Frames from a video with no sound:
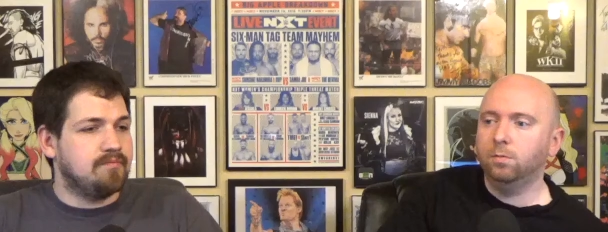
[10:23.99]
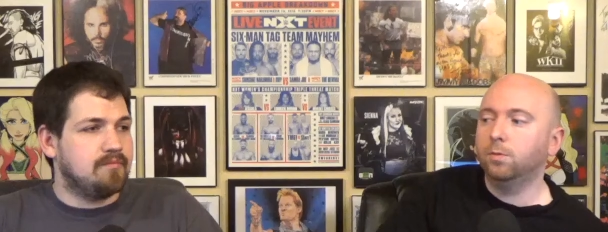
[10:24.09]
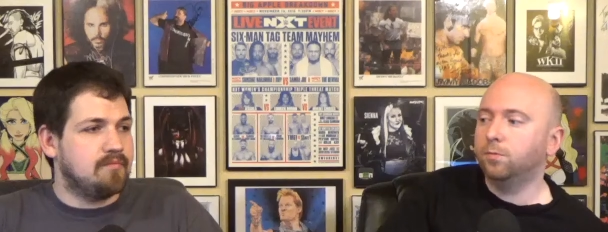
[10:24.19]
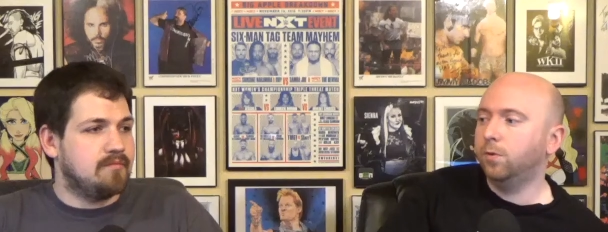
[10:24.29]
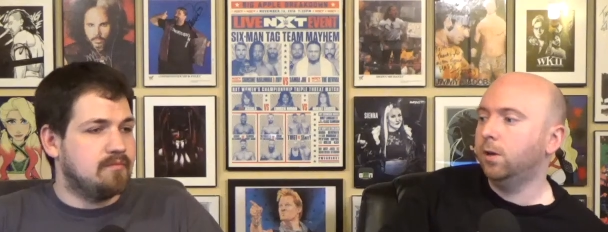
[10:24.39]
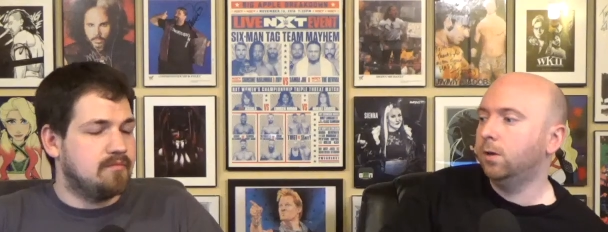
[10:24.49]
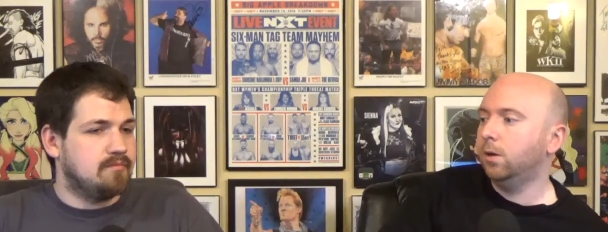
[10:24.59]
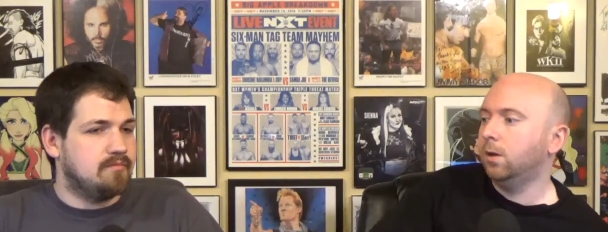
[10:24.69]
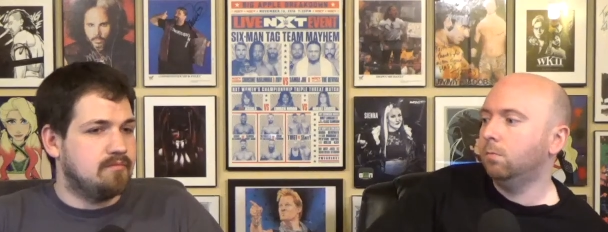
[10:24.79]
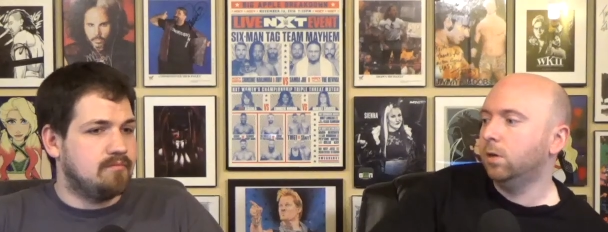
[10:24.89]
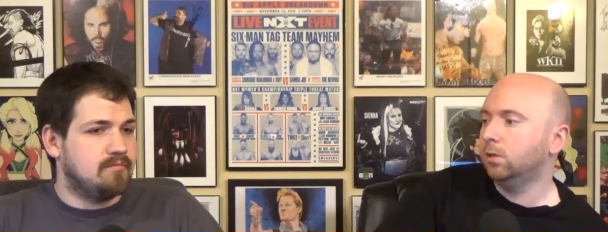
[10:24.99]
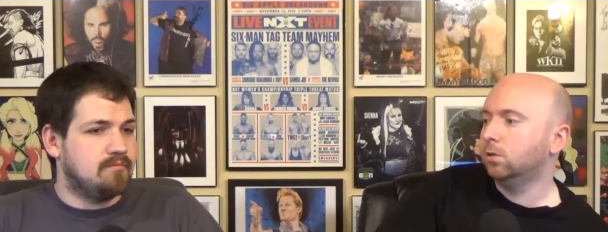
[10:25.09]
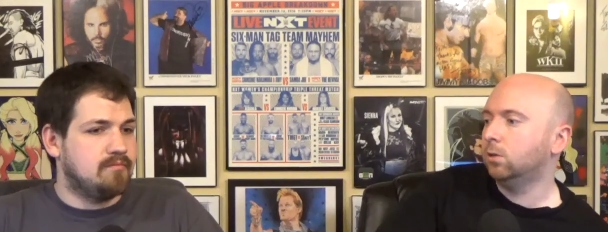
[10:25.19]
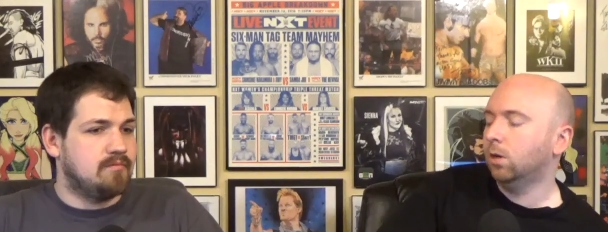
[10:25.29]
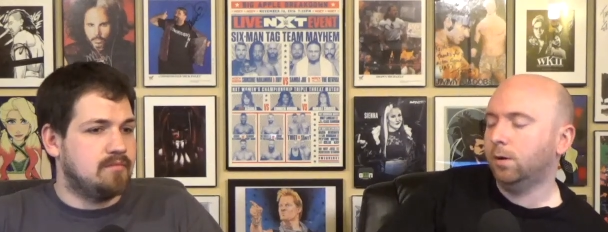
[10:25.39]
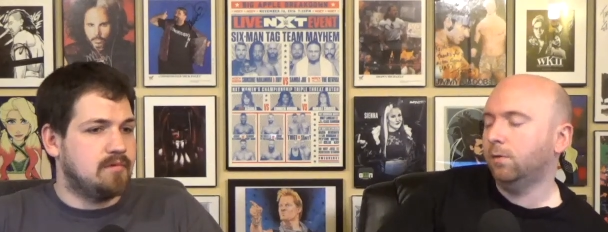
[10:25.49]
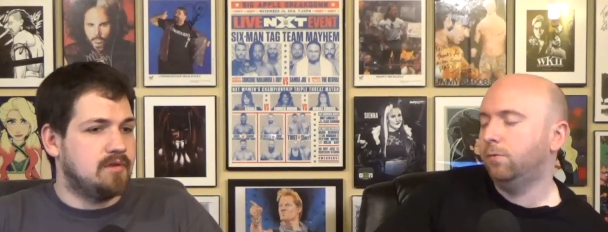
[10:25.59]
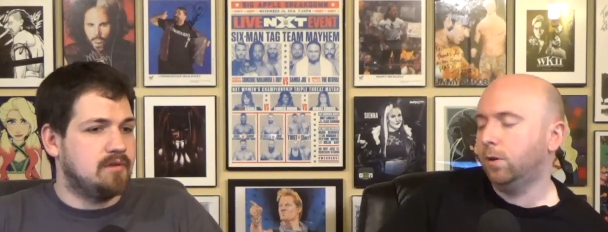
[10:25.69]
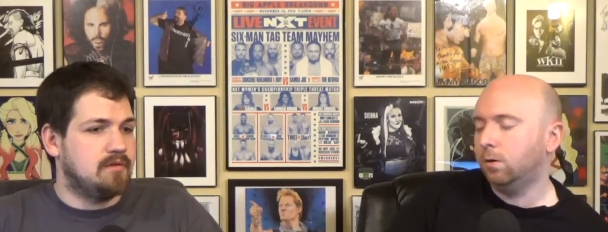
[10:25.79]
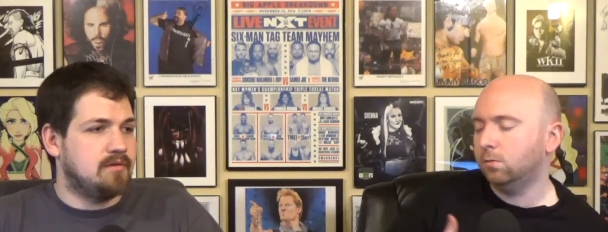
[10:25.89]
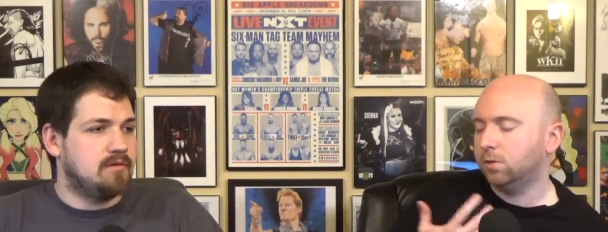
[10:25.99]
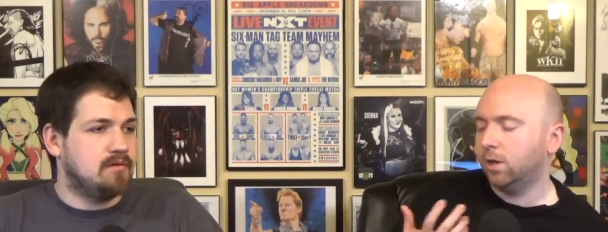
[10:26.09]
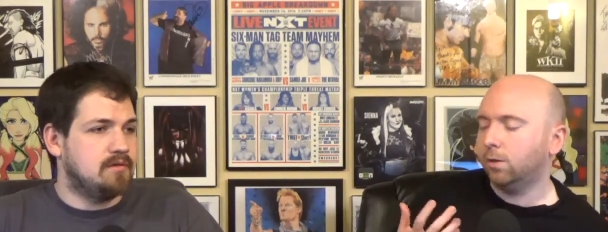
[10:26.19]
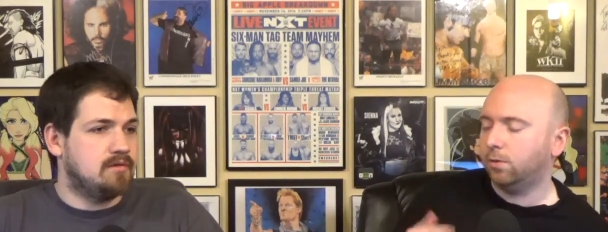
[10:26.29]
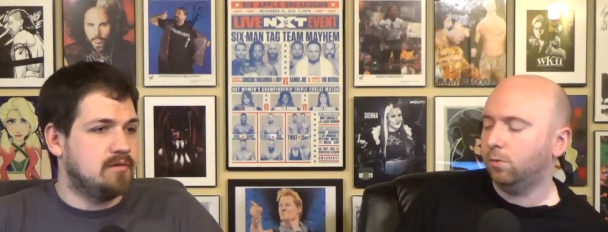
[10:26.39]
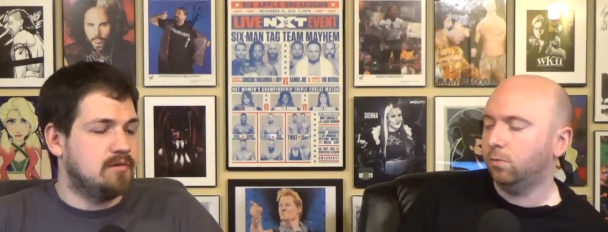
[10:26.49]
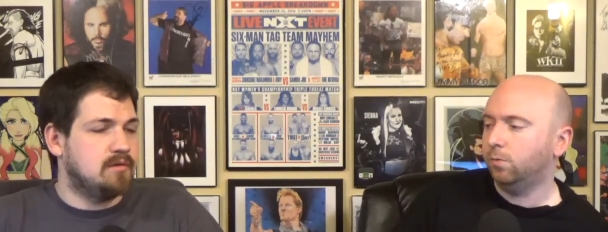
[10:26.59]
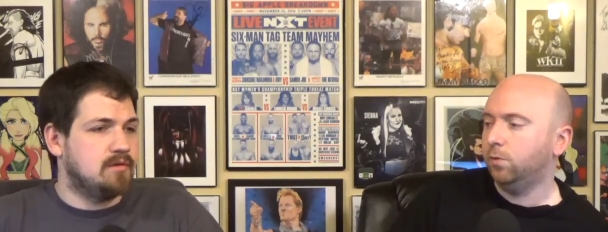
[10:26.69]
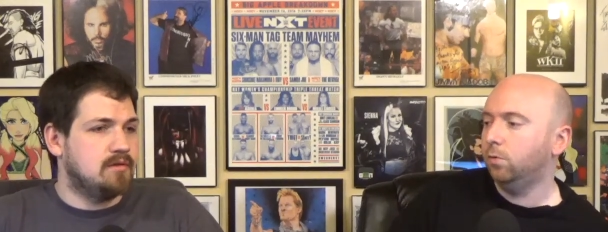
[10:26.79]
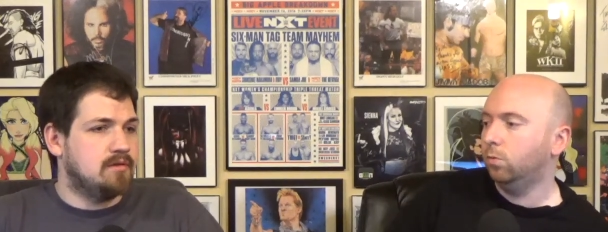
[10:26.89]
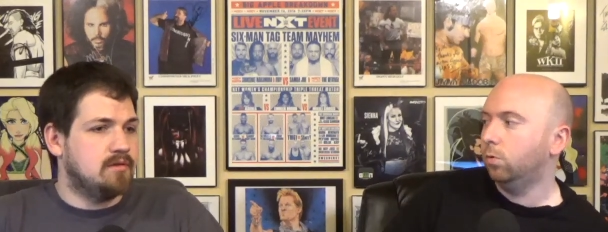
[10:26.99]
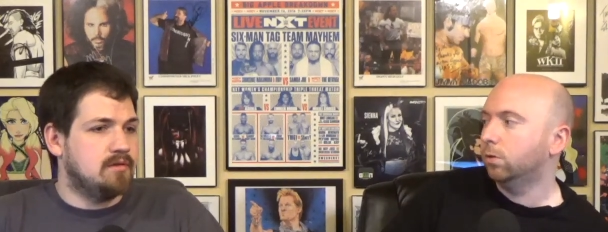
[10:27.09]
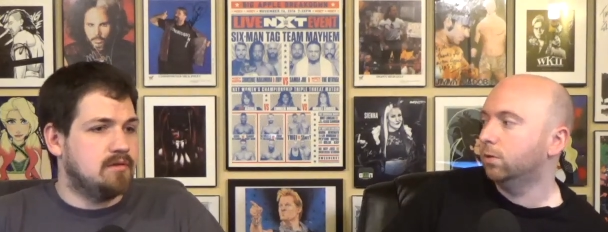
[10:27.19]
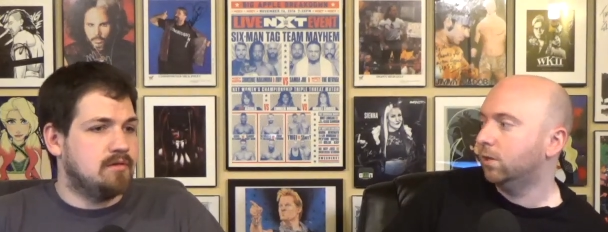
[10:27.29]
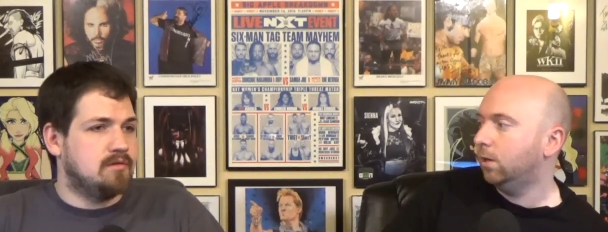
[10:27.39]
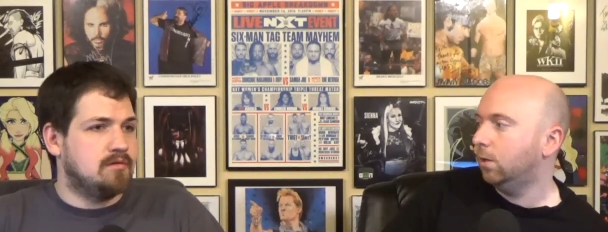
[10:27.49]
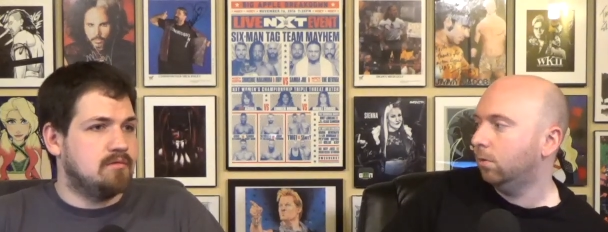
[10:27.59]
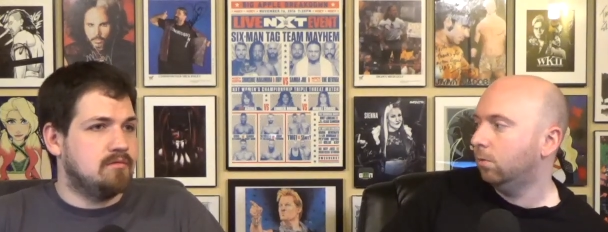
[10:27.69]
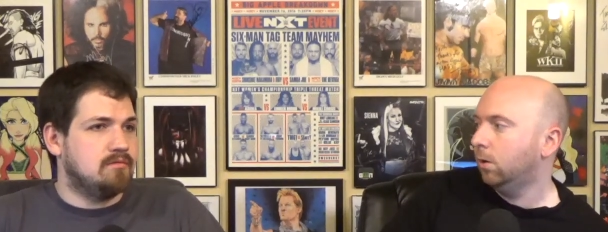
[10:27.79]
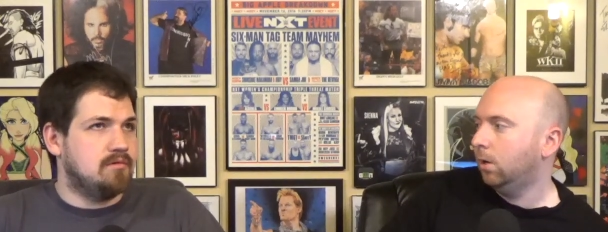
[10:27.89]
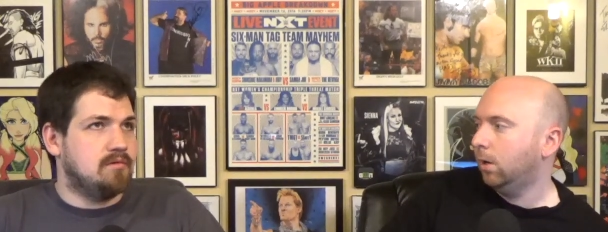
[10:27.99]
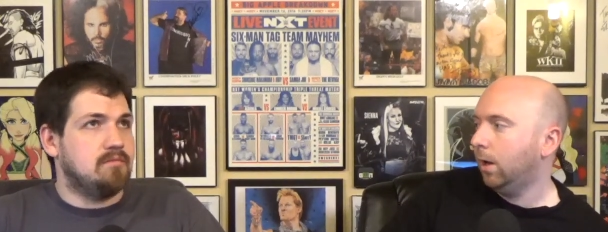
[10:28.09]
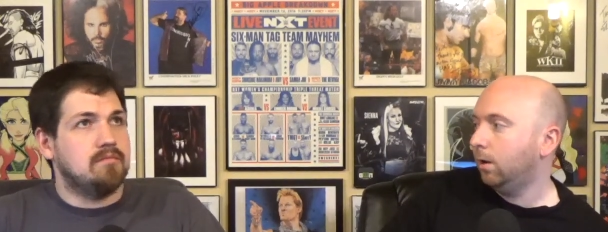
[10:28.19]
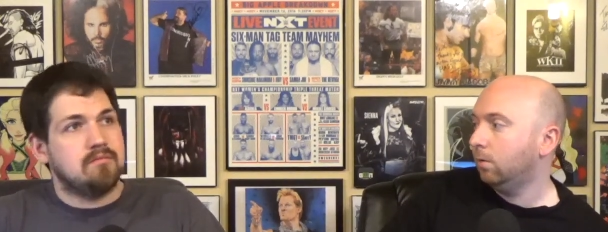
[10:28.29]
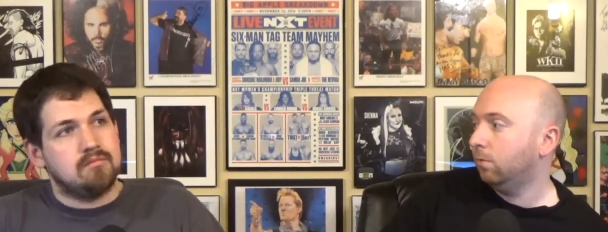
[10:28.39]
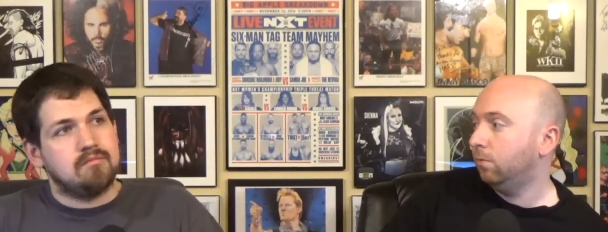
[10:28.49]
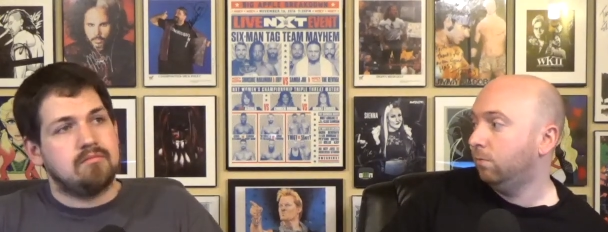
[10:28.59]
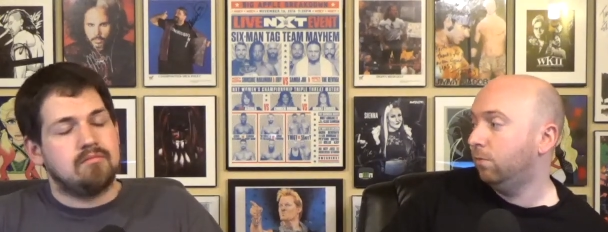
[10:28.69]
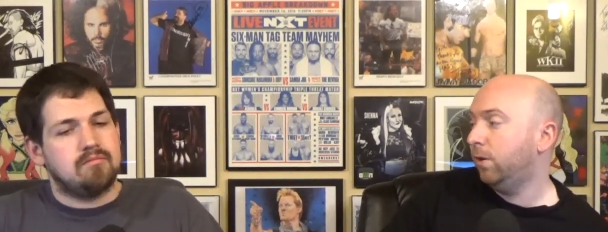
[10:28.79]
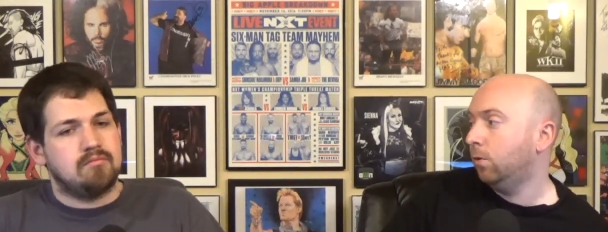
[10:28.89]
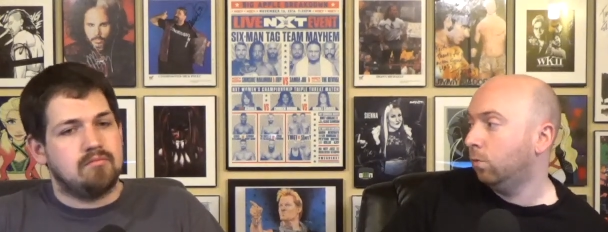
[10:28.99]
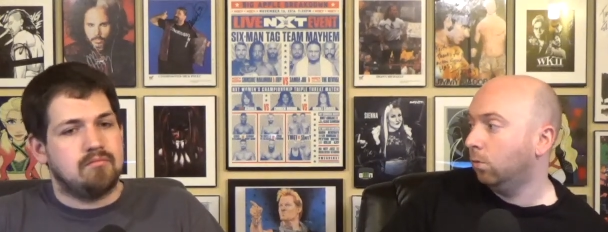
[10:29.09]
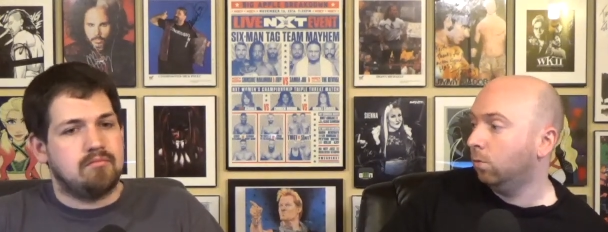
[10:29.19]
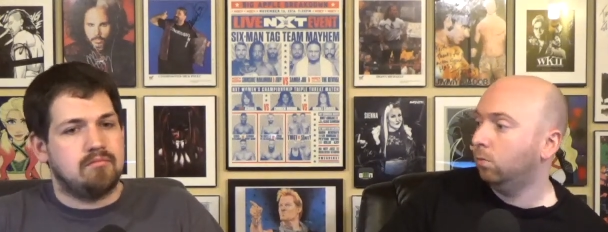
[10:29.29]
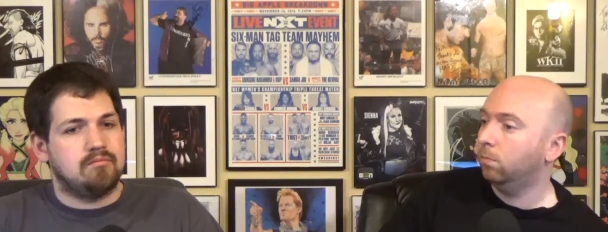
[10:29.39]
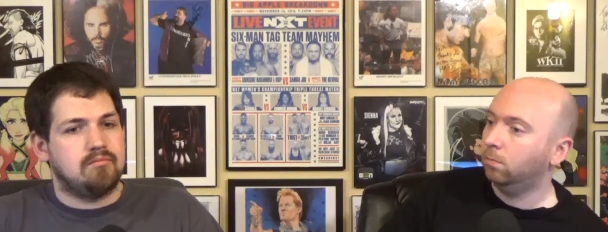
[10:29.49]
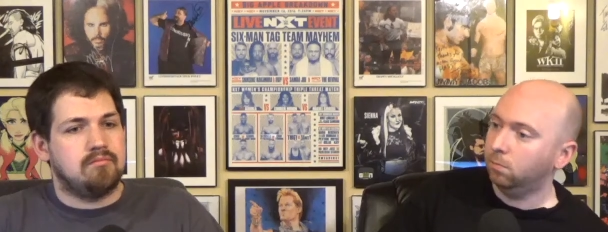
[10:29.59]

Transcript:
Speaker 1: the Finn and Miz, uh, Finn and Seth feud will continue, and Finn will